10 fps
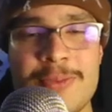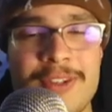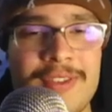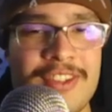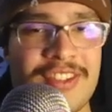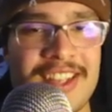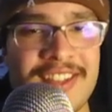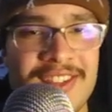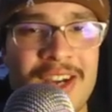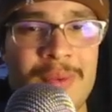but it just has
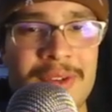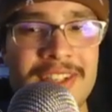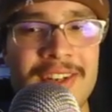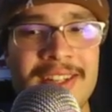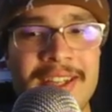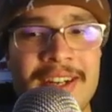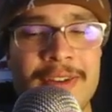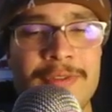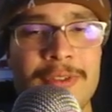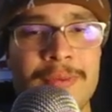not worked out in Atlanta
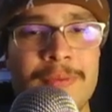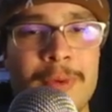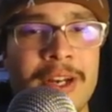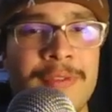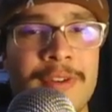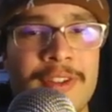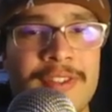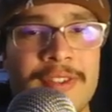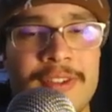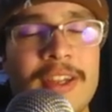for whatever
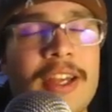reason.